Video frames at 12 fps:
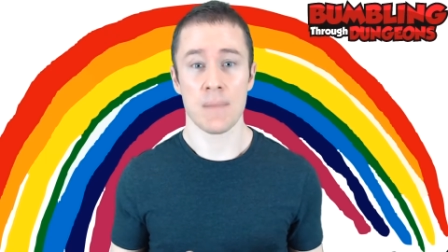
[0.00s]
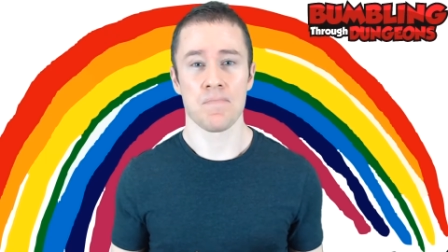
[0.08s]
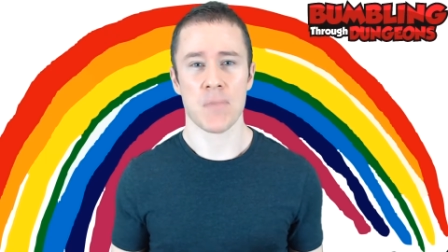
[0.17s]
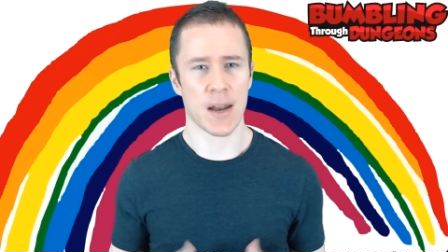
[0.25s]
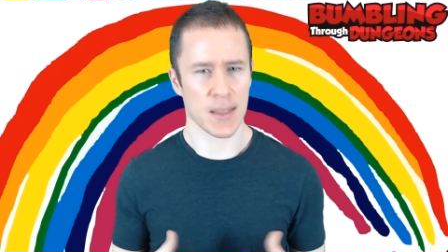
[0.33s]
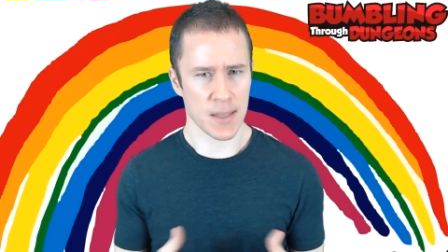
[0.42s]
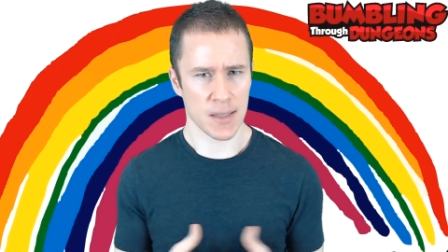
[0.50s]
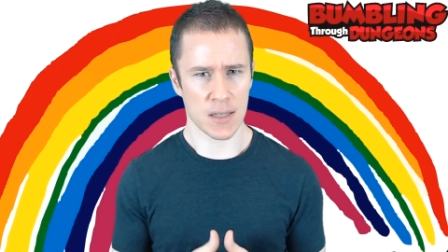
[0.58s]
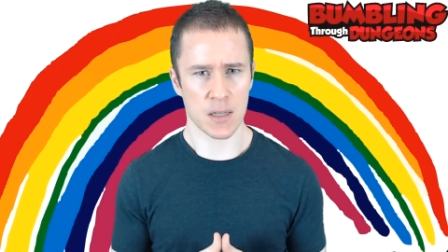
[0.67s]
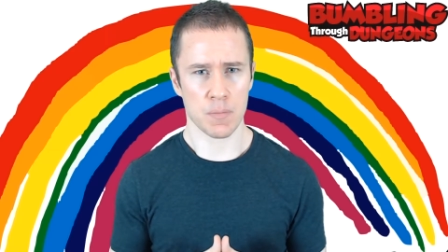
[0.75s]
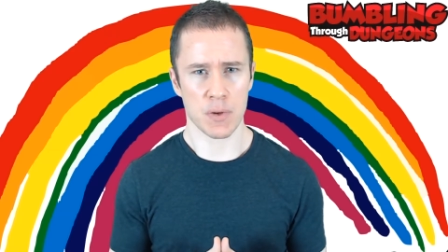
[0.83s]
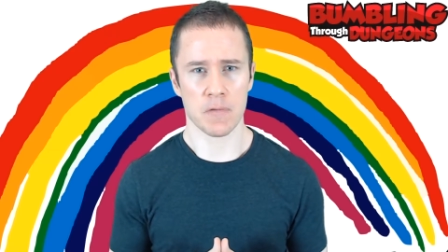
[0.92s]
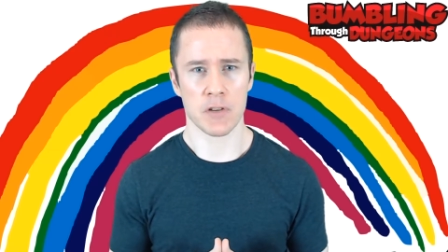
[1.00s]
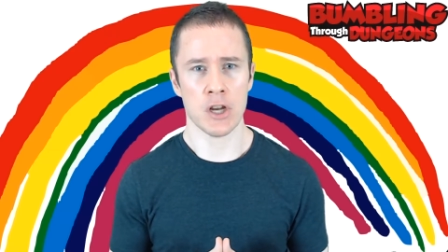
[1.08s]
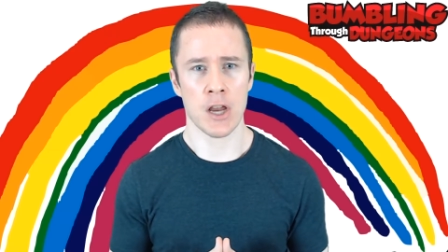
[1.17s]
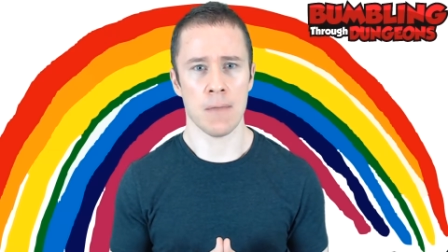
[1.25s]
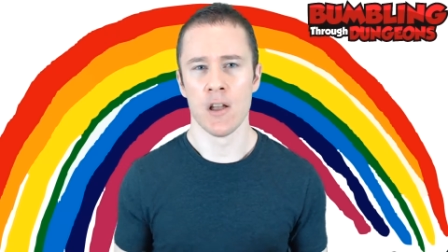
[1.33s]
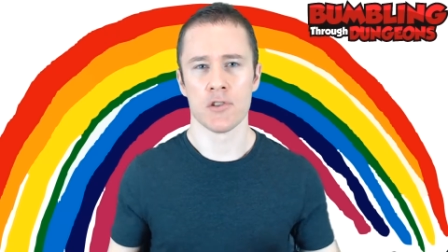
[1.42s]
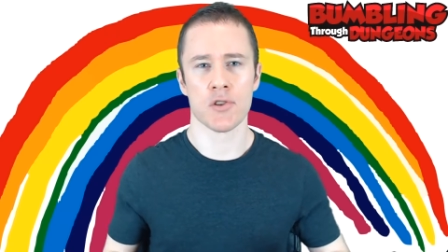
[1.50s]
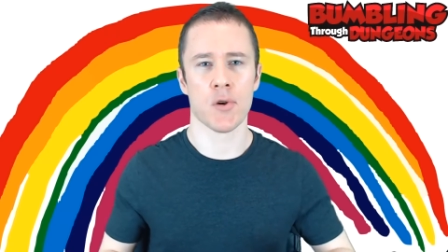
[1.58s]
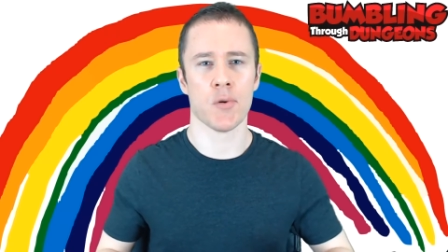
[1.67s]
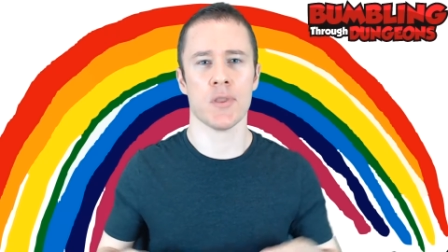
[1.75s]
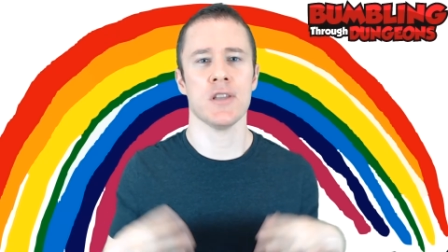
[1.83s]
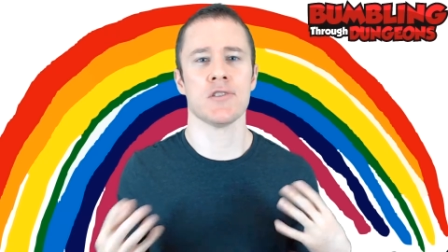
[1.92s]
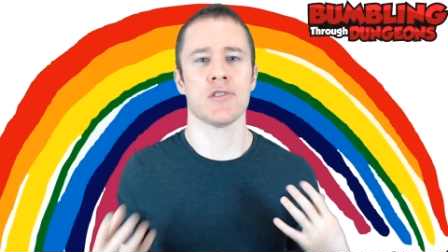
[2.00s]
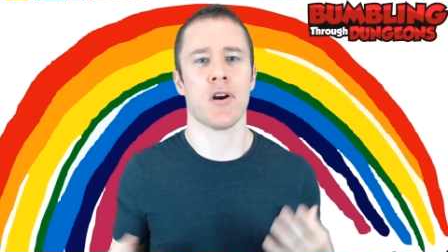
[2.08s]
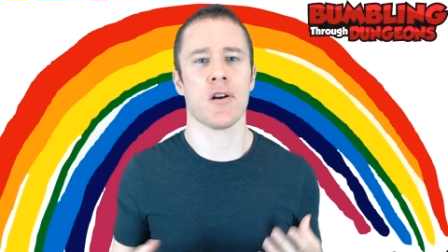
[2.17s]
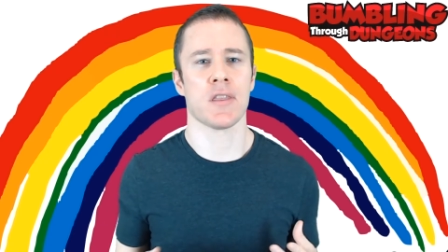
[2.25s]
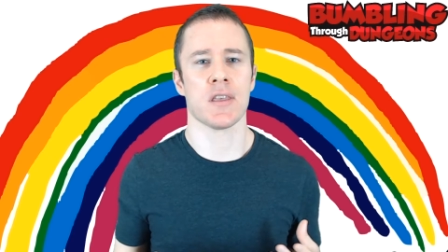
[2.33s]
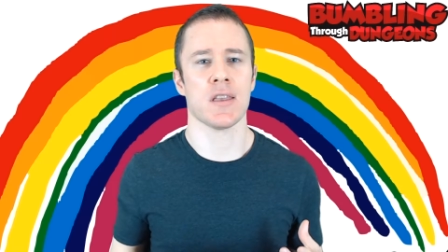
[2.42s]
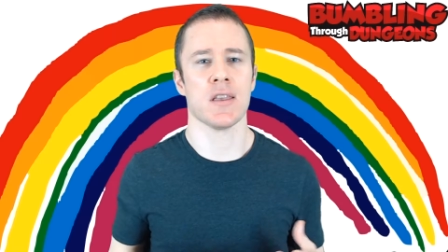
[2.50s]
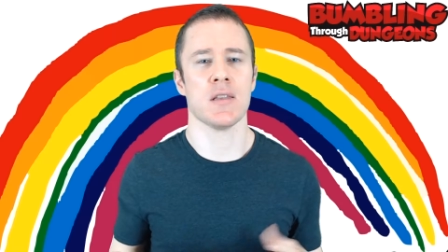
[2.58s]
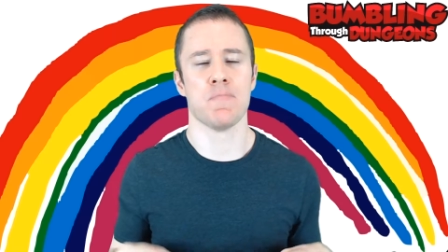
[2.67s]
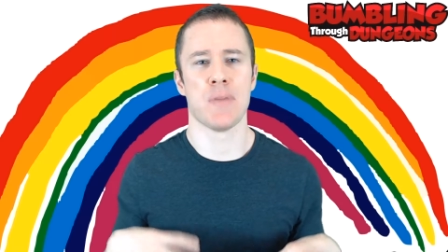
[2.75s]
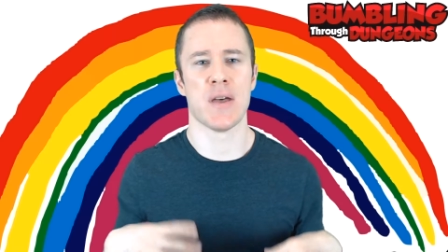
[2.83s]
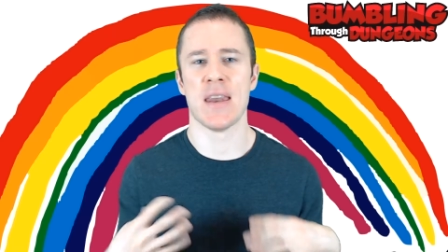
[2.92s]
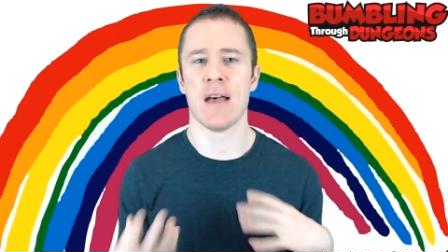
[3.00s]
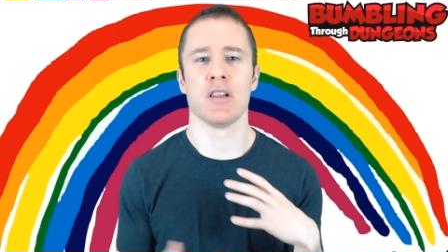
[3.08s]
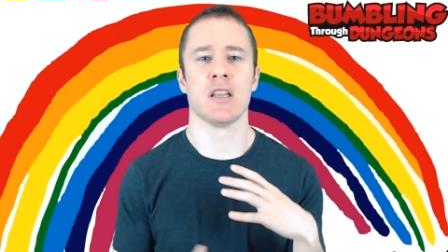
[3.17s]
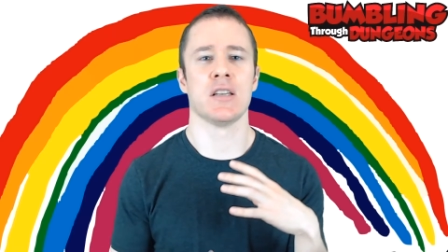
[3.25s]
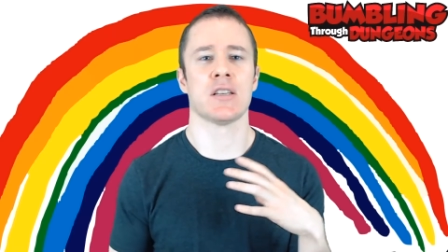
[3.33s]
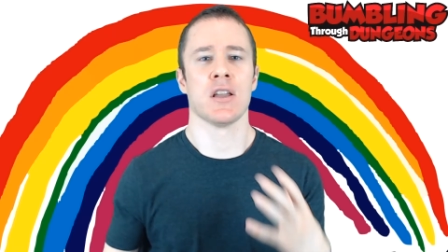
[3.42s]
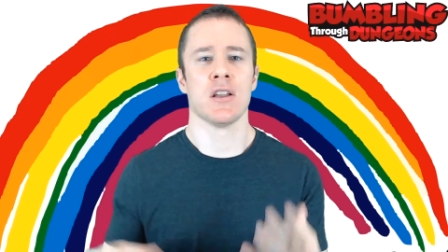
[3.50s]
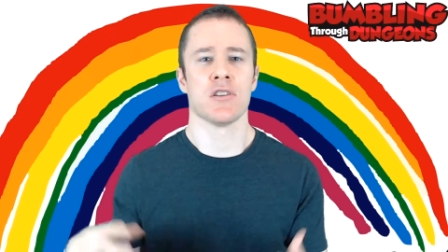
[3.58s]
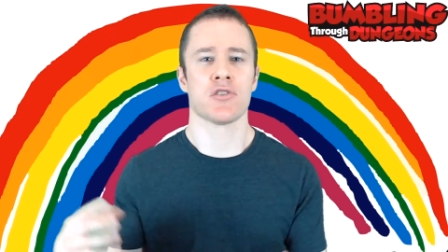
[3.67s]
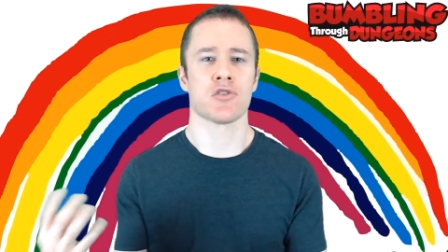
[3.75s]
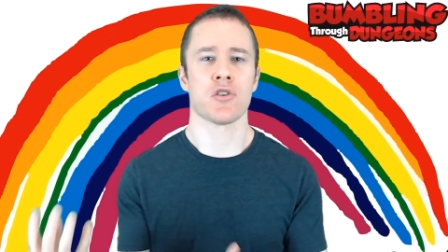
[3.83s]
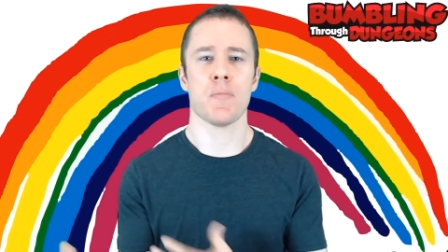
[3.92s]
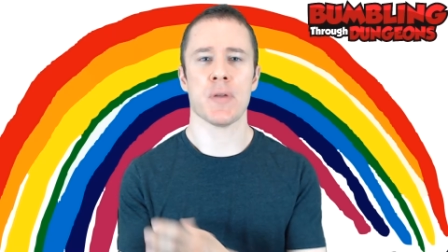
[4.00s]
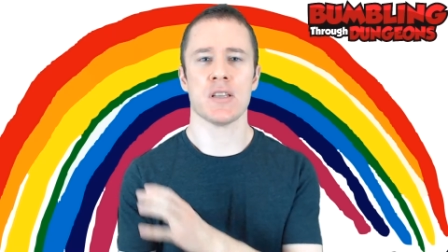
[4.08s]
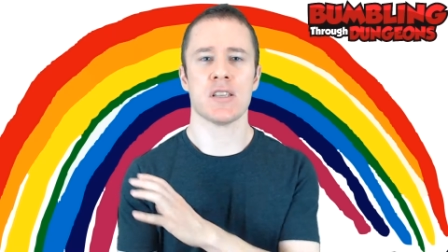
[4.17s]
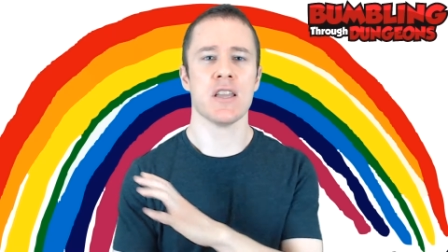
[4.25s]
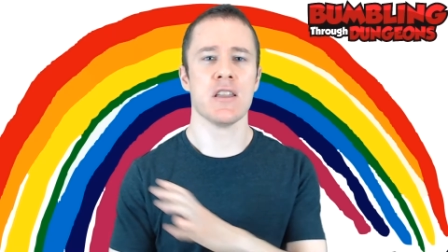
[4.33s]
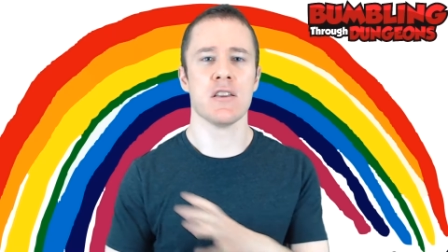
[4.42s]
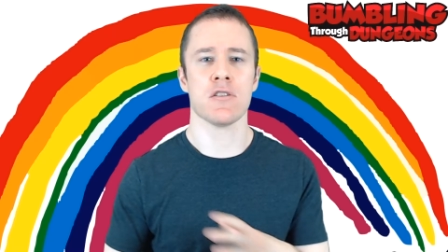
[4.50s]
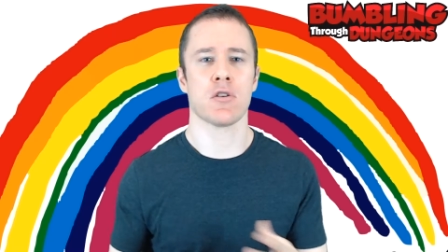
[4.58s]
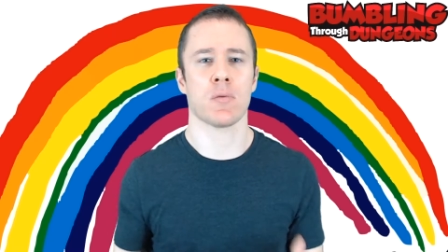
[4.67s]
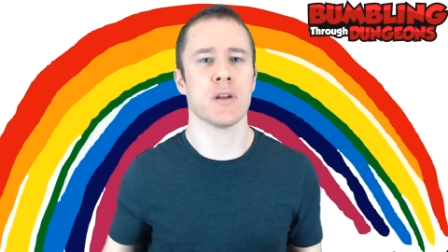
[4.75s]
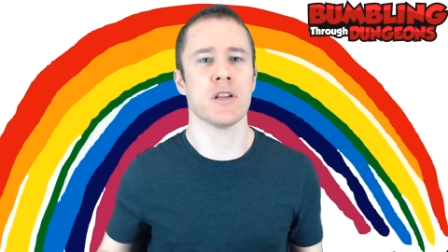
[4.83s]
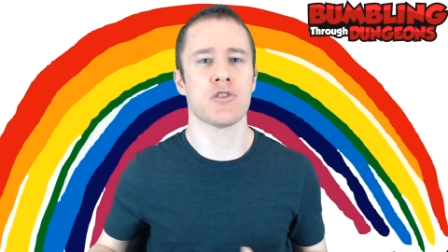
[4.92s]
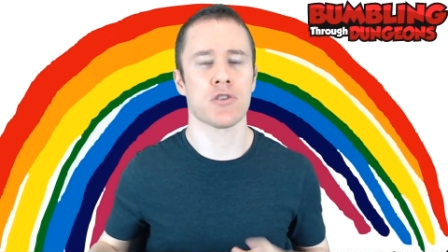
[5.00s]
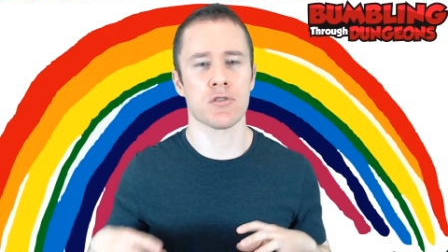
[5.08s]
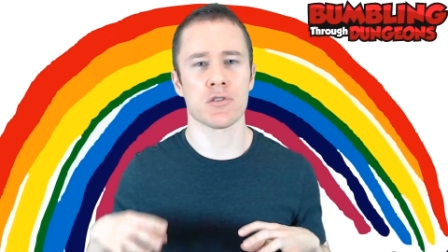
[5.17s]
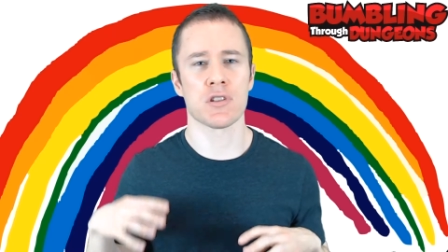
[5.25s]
And I think that's a bit of a shame. So these are the benevolent serpentine creatures.